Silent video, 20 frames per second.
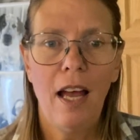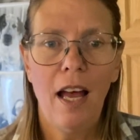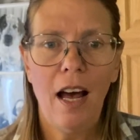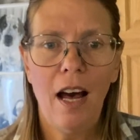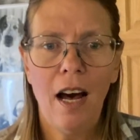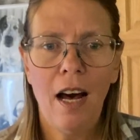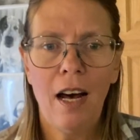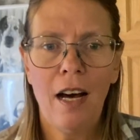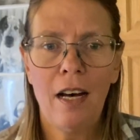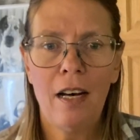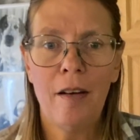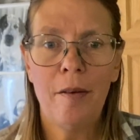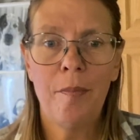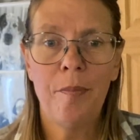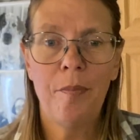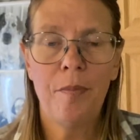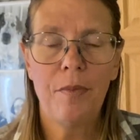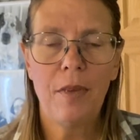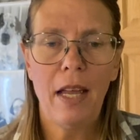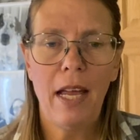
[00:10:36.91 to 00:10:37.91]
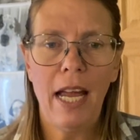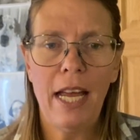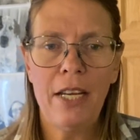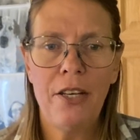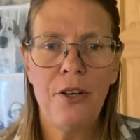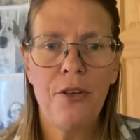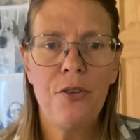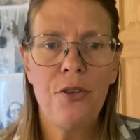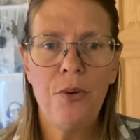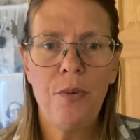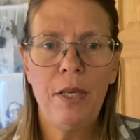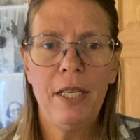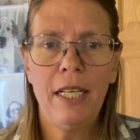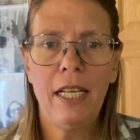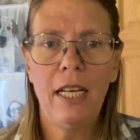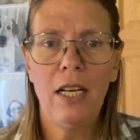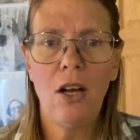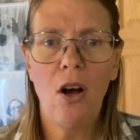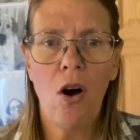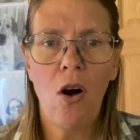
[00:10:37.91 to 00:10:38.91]
and you're doing
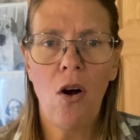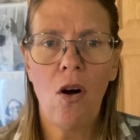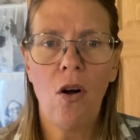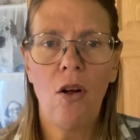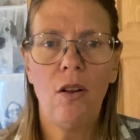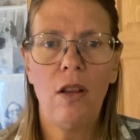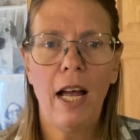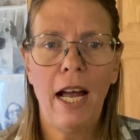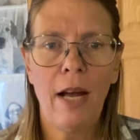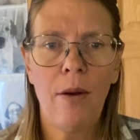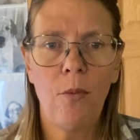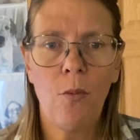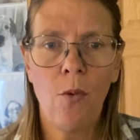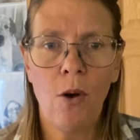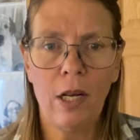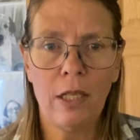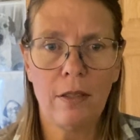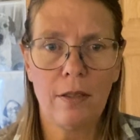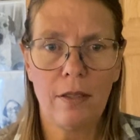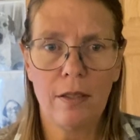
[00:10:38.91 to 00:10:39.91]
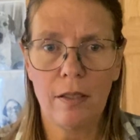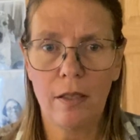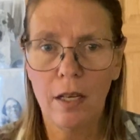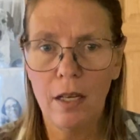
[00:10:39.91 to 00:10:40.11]
it all at once.